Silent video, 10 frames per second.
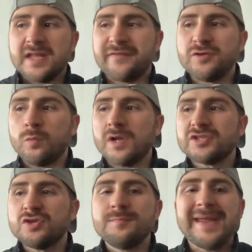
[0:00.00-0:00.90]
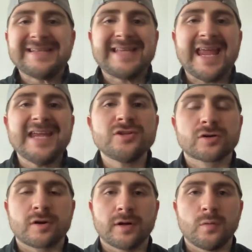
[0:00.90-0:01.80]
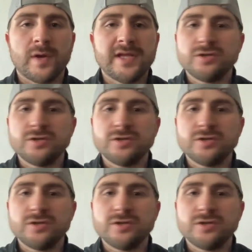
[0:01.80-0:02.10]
If you want to maintain your current weight,